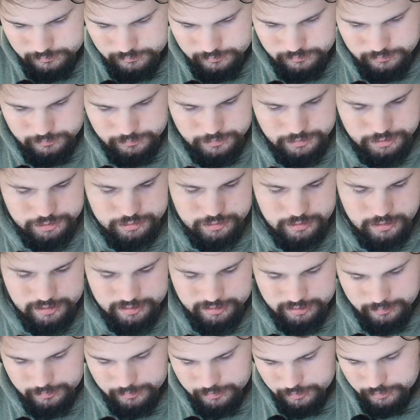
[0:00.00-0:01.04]
Let me try
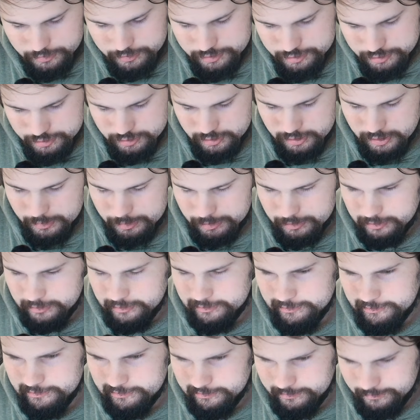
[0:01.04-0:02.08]
something with this tripod
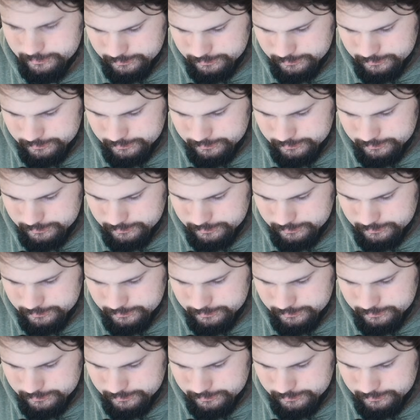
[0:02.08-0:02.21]
here.